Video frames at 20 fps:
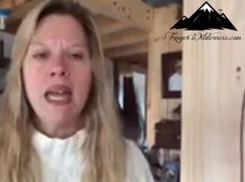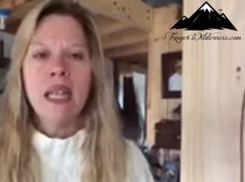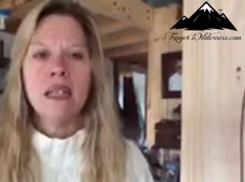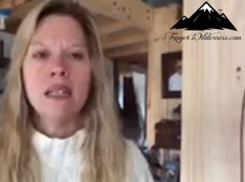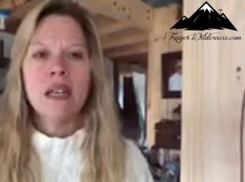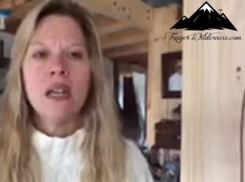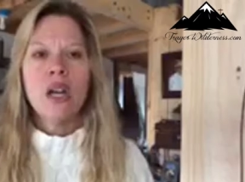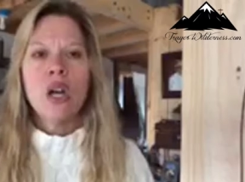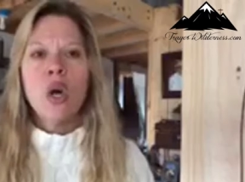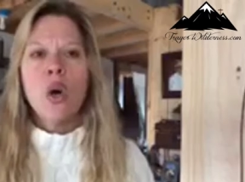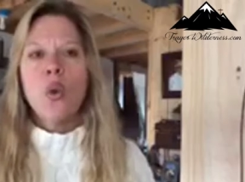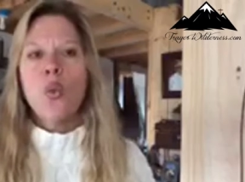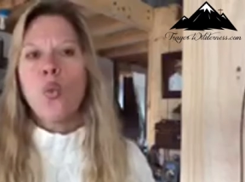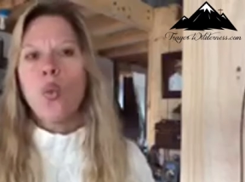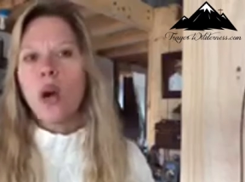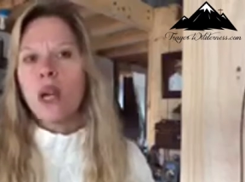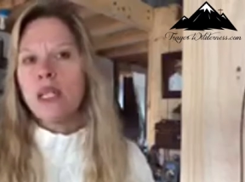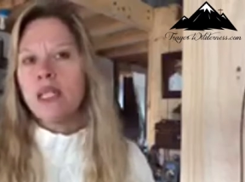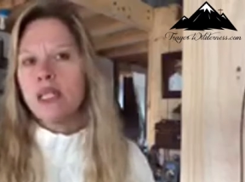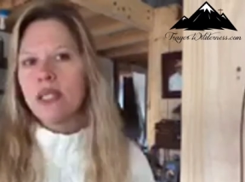And
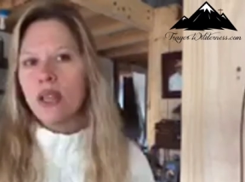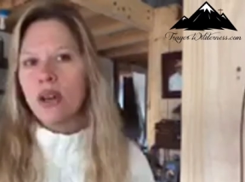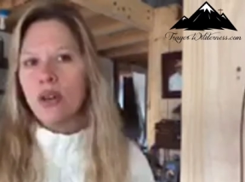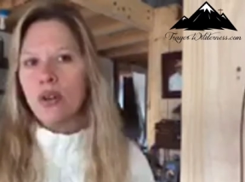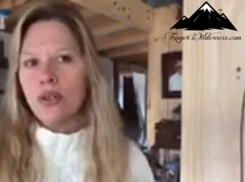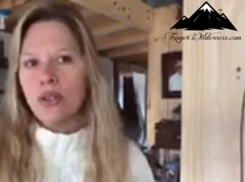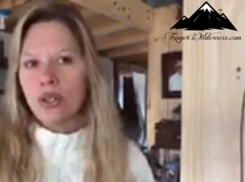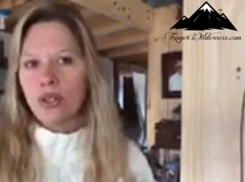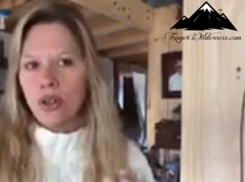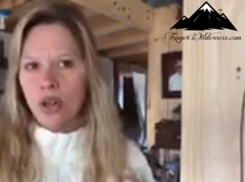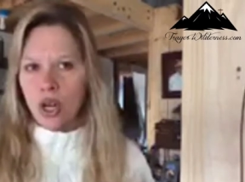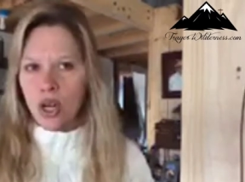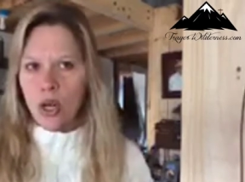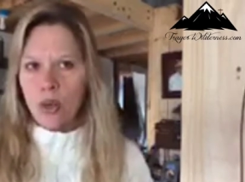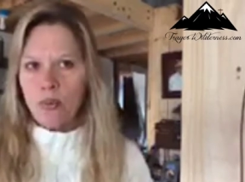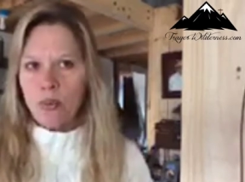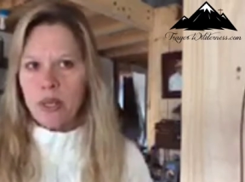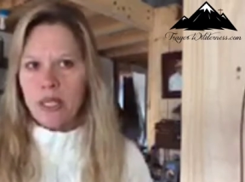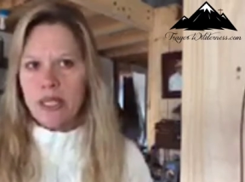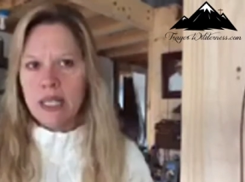once those are
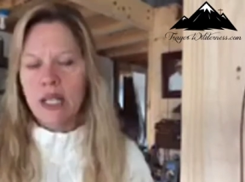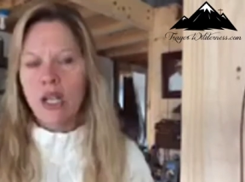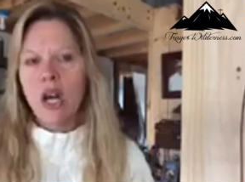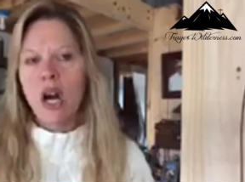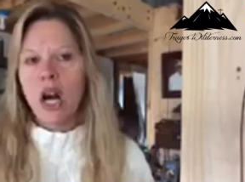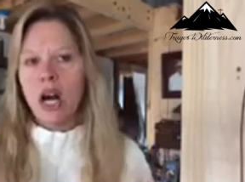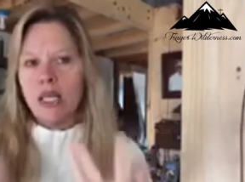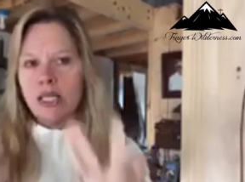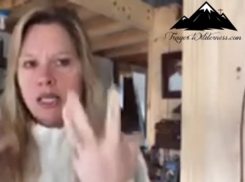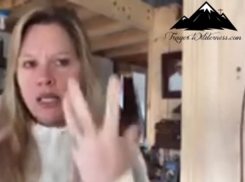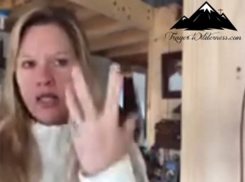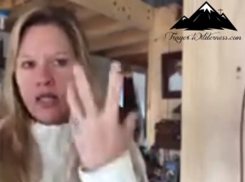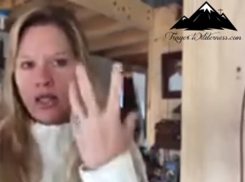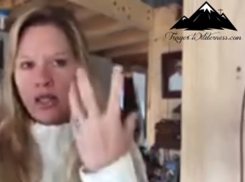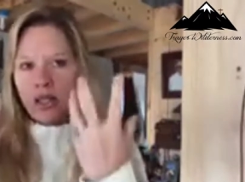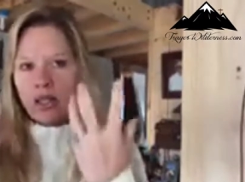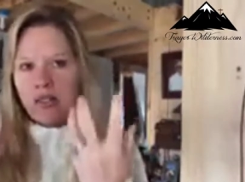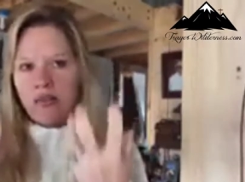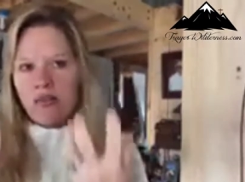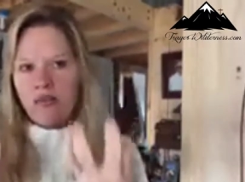opened, it causes
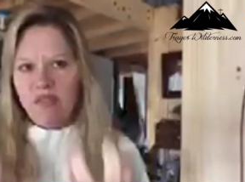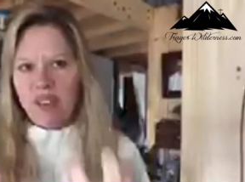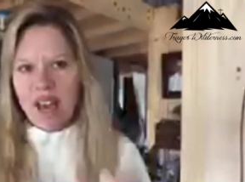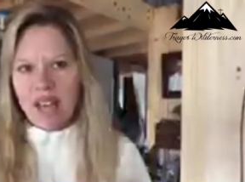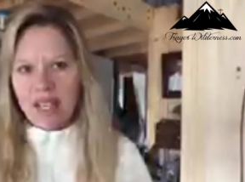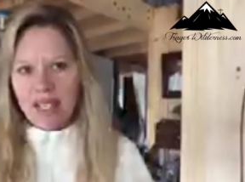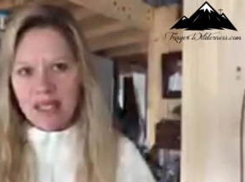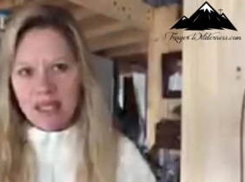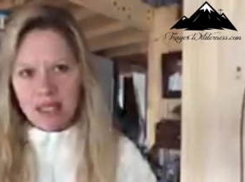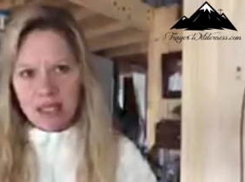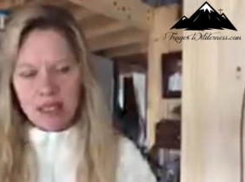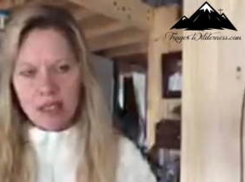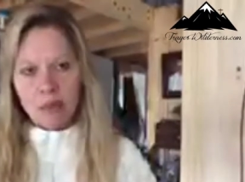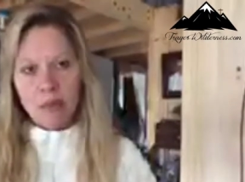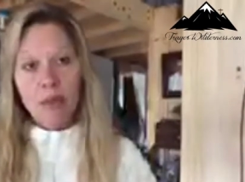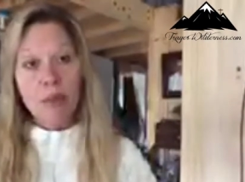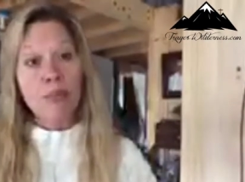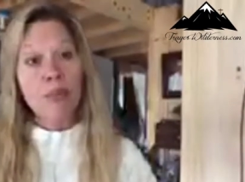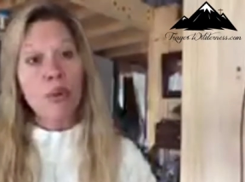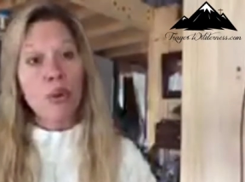your lymphatic
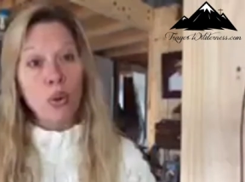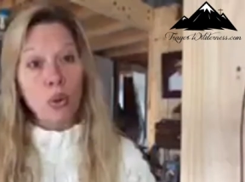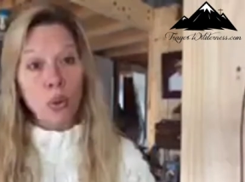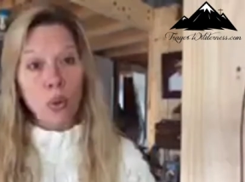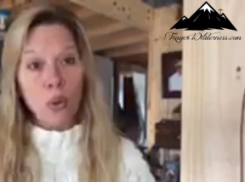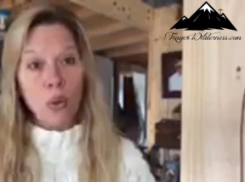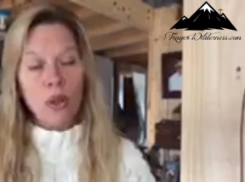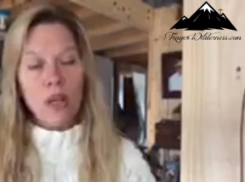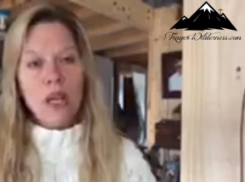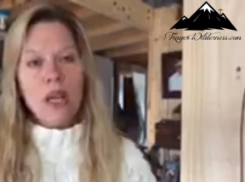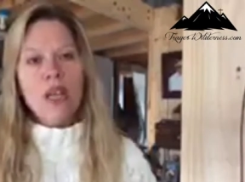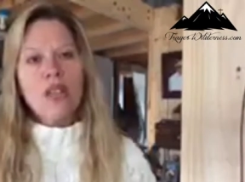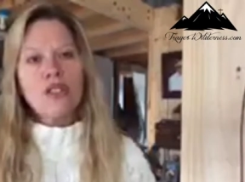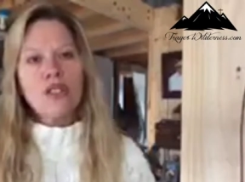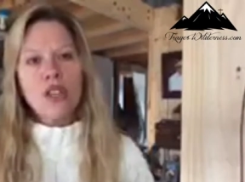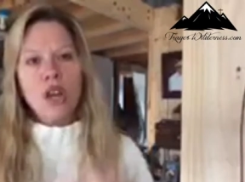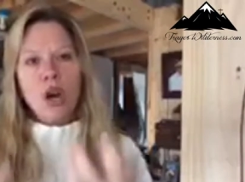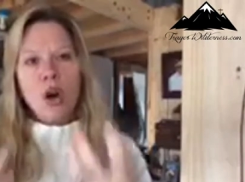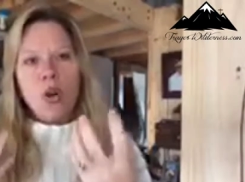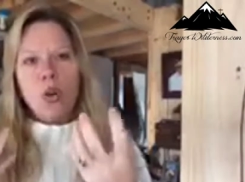system to pool.
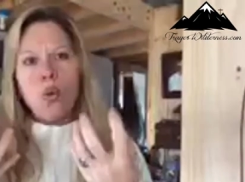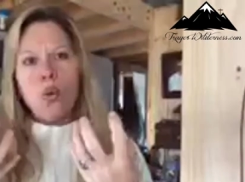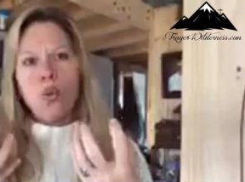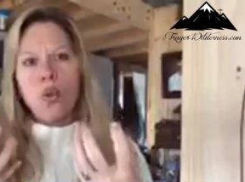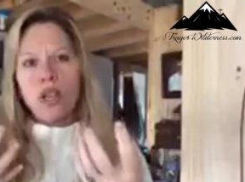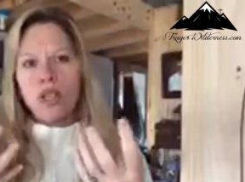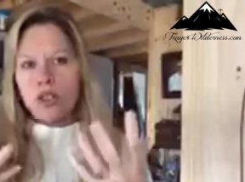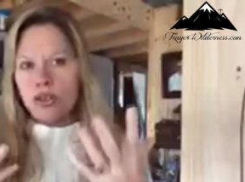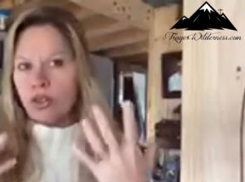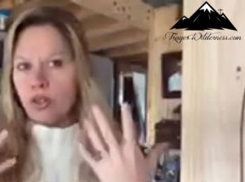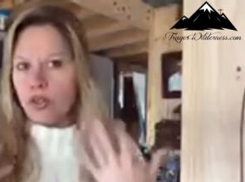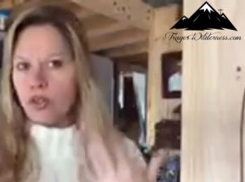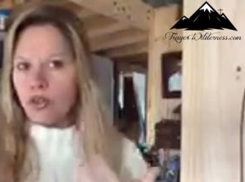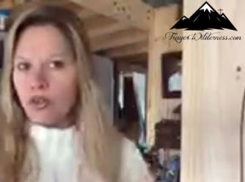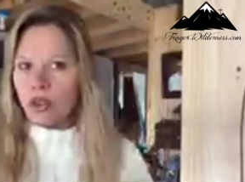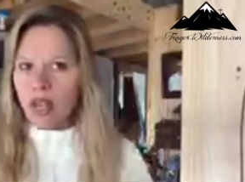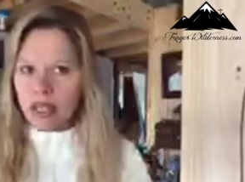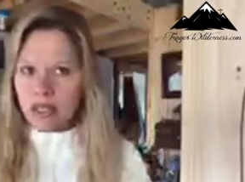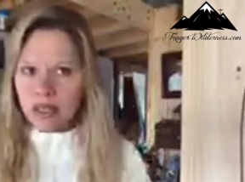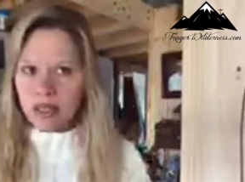So when you do
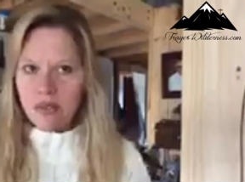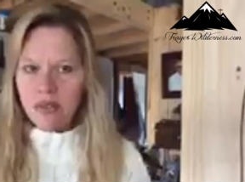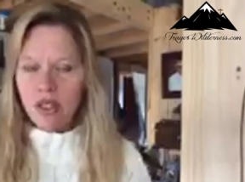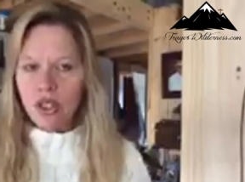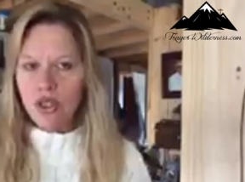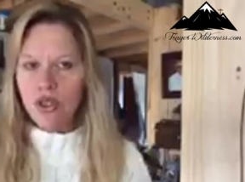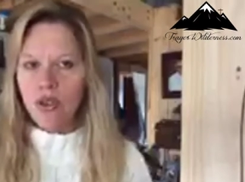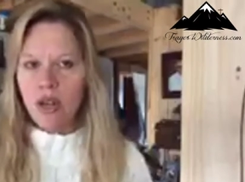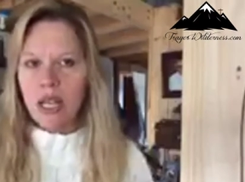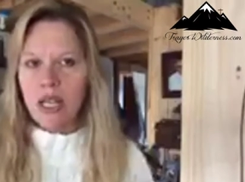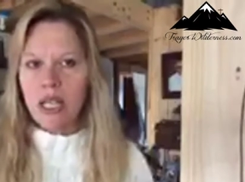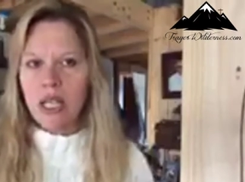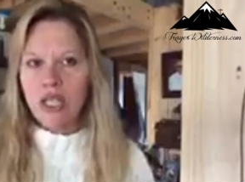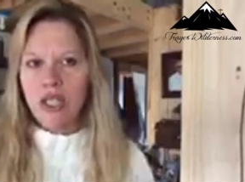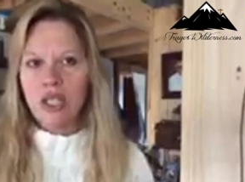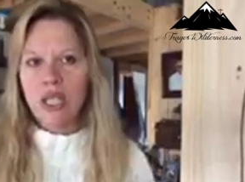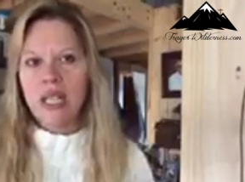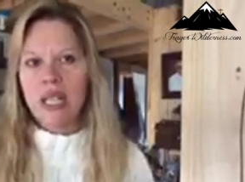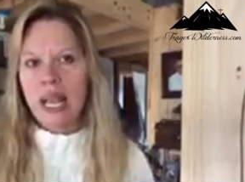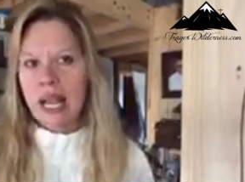the rest of the
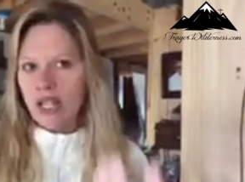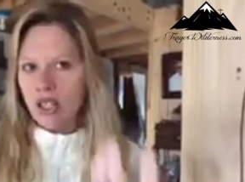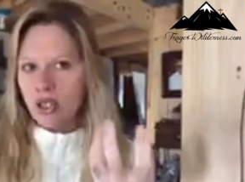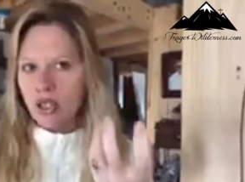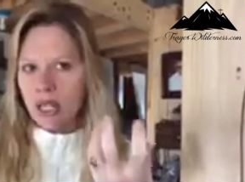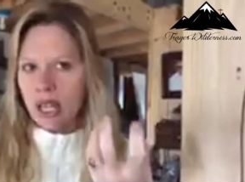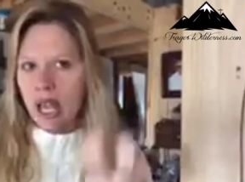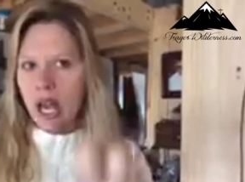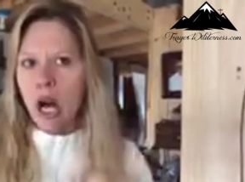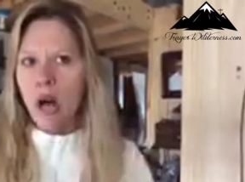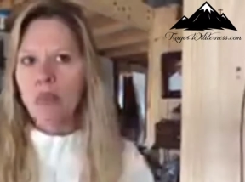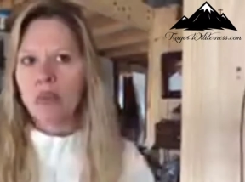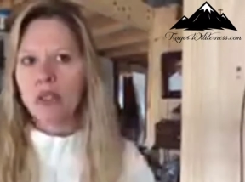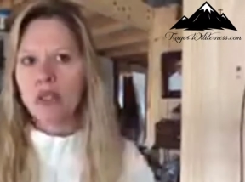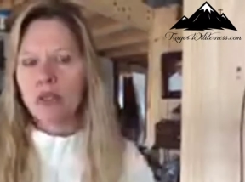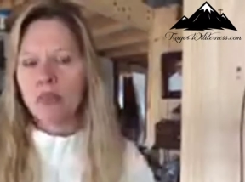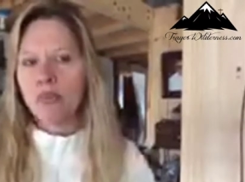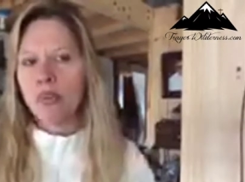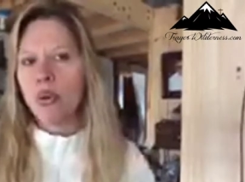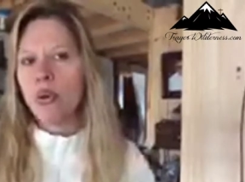drainage, it actually
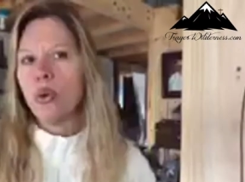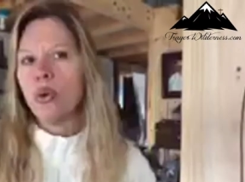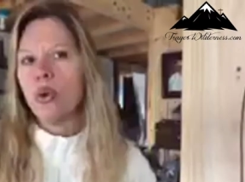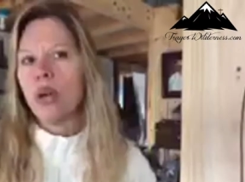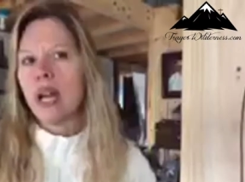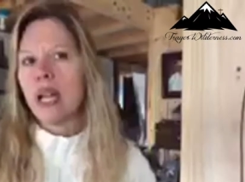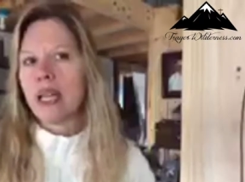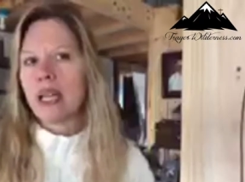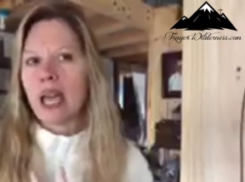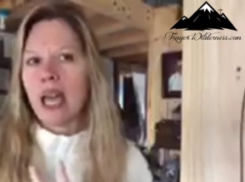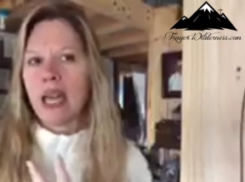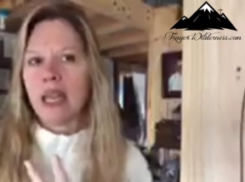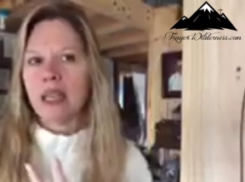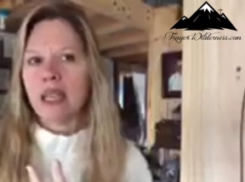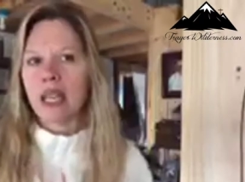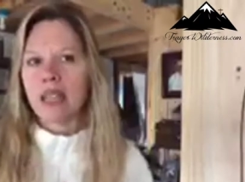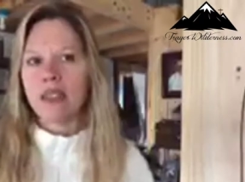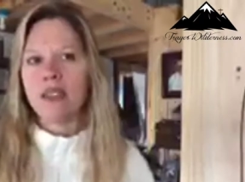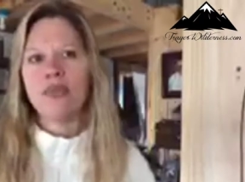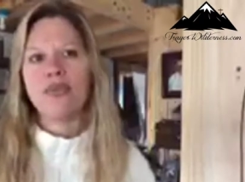helps to pool and,
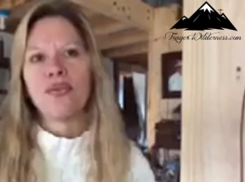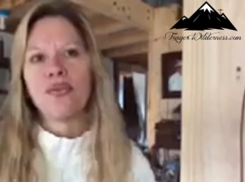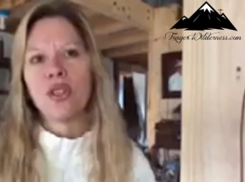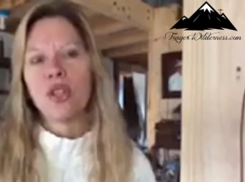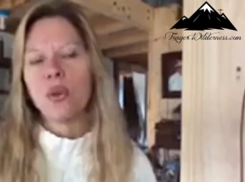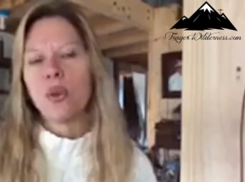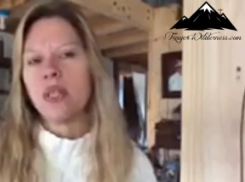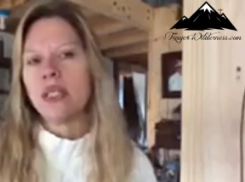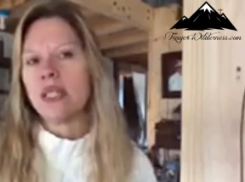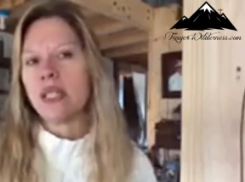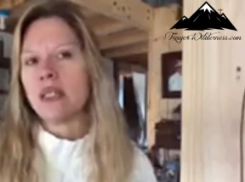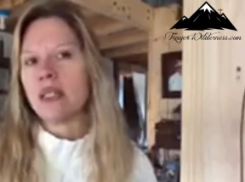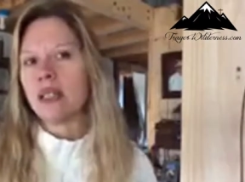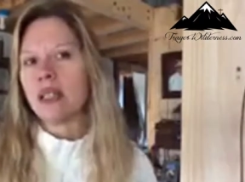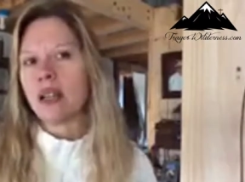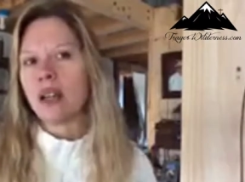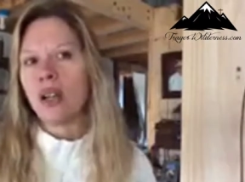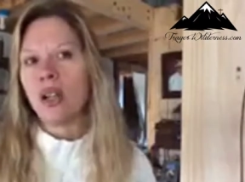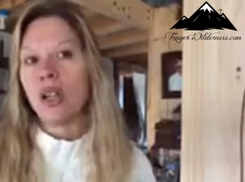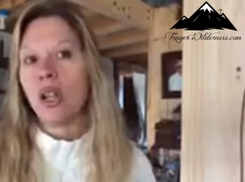and get the fluids
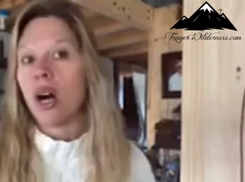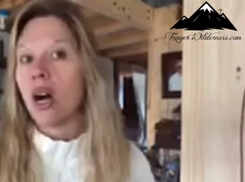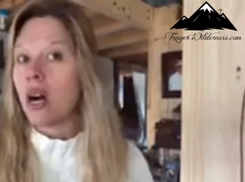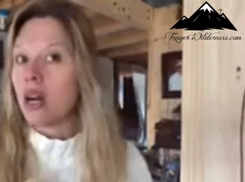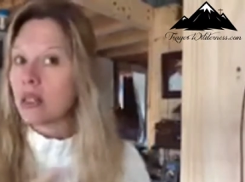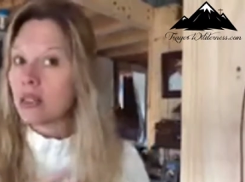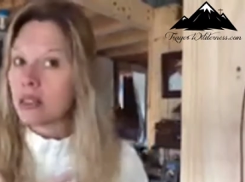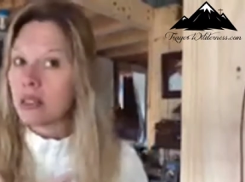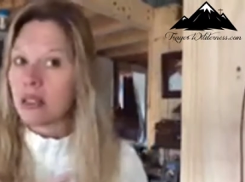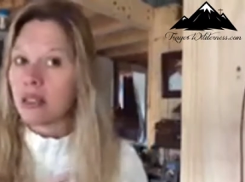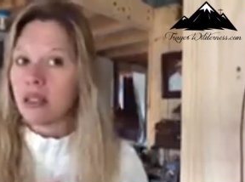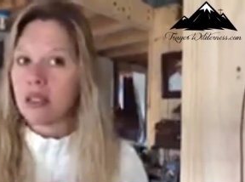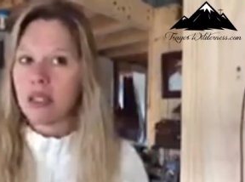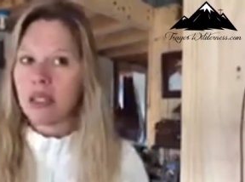and the clogged